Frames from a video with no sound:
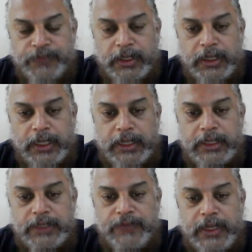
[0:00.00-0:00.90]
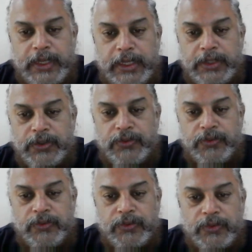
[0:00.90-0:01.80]
In this way
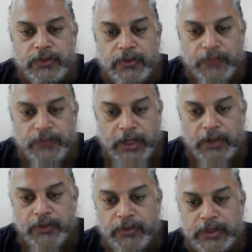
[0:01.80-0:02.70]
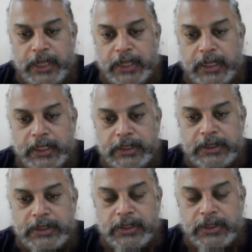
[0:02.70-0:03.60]
you will know that it
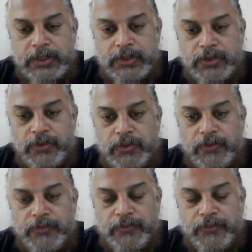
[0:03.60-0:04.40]
is so